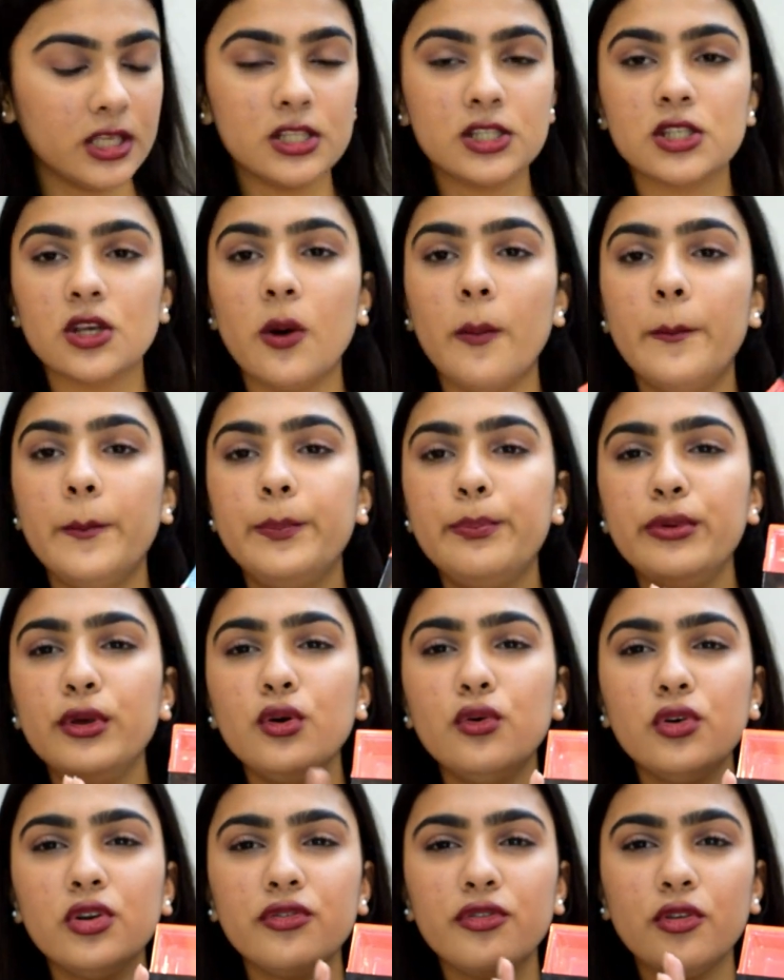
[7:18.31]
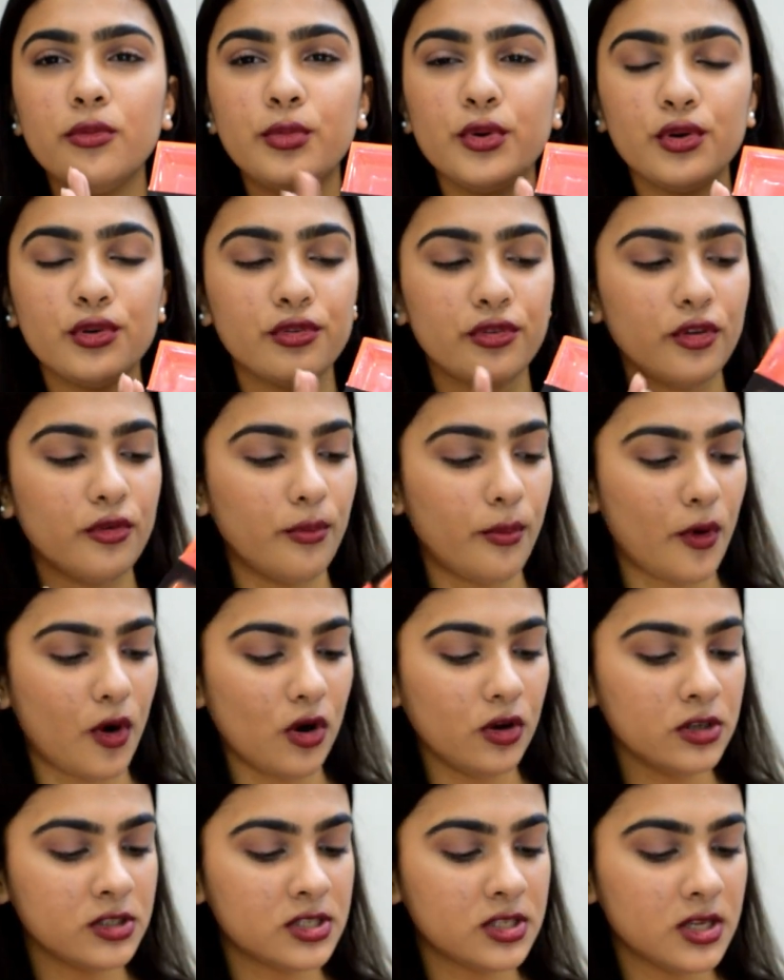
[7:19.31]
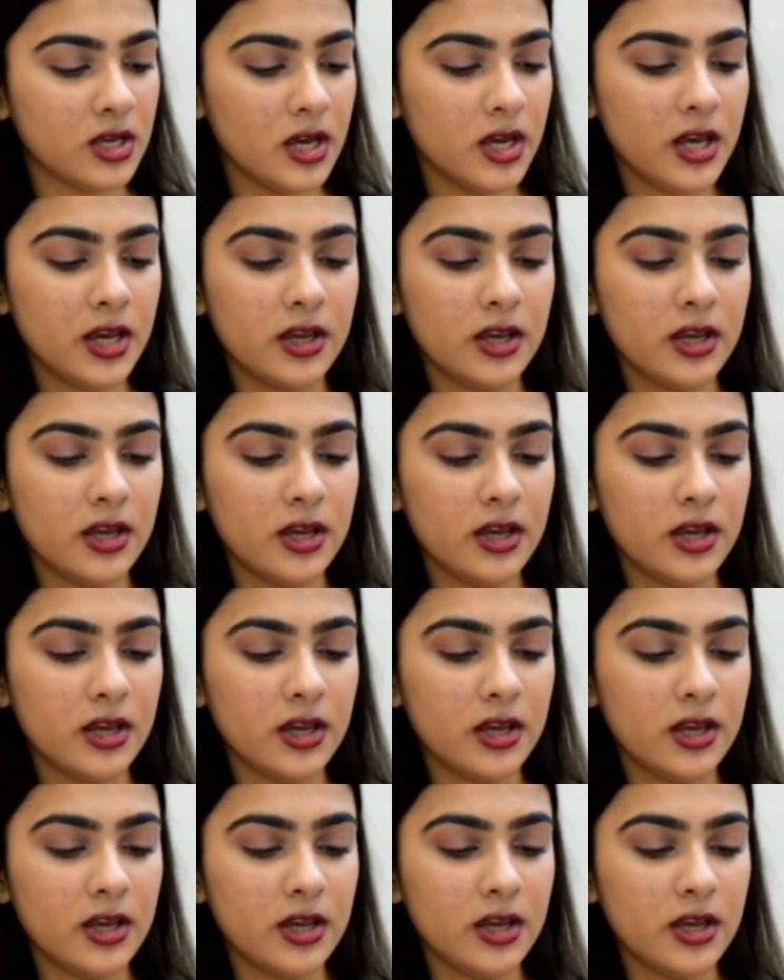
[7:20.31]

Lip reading: It's a beautiful, beautiful box.